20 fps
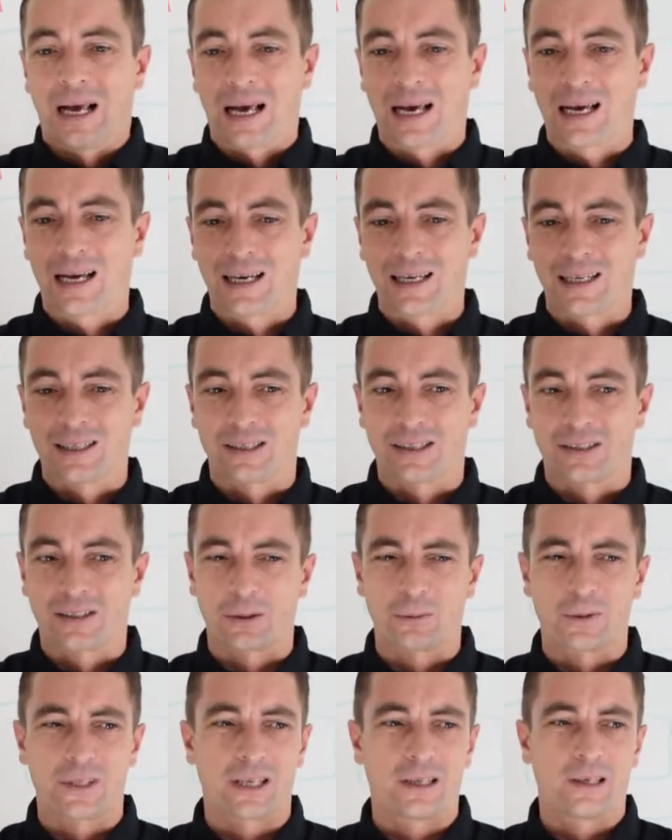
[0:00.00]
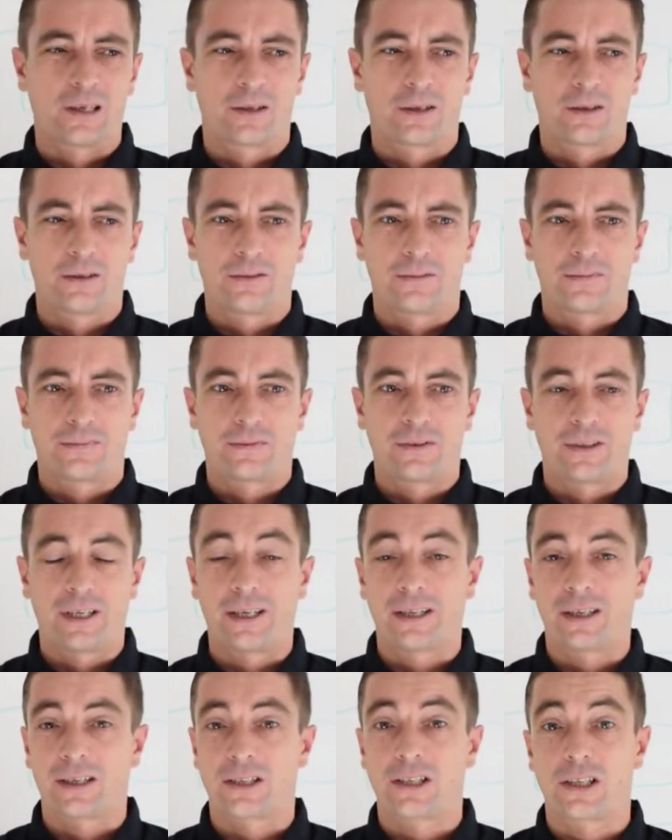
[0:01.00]
And there was a lot of
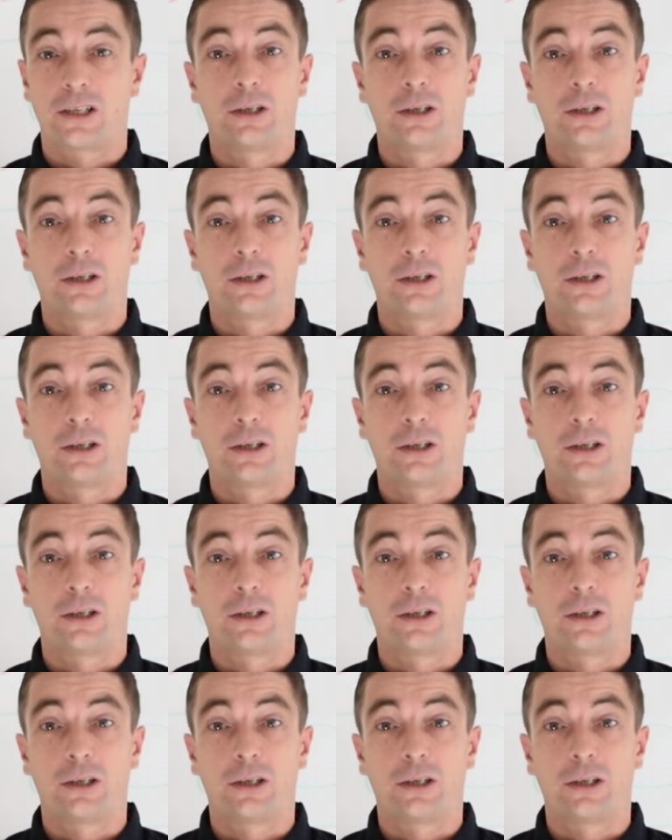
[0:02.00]
things.